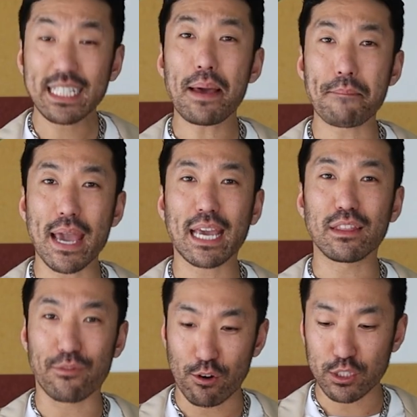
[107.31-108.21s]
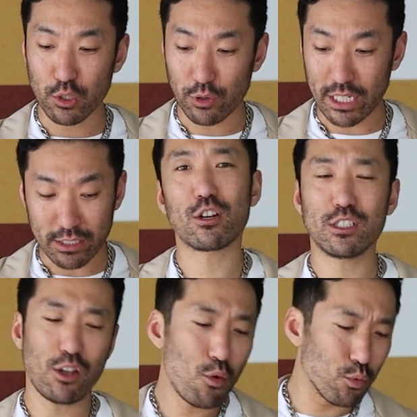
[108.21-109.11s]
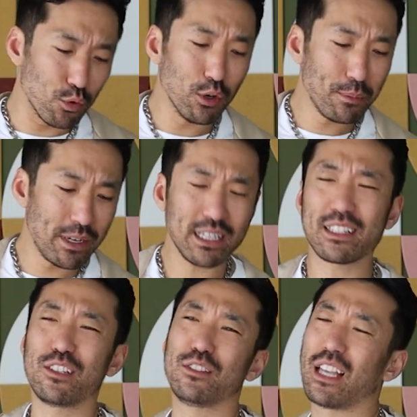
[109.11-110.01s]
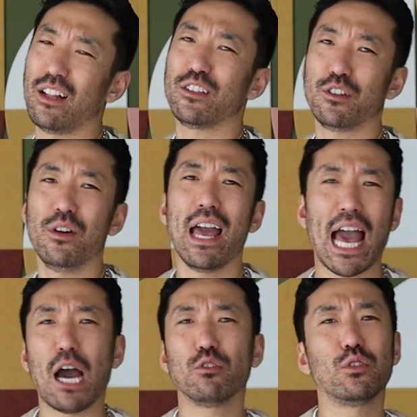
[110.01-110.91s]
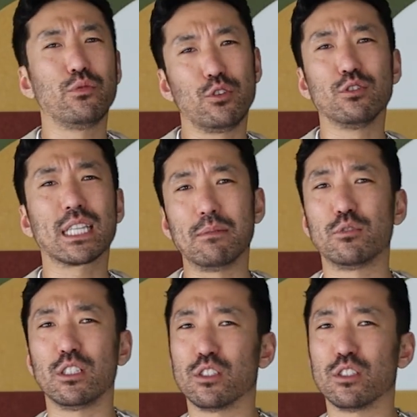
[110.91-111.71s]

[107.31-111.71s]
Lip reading: get making the first ingredient. There is no rule book to tell you how to infuse kimchi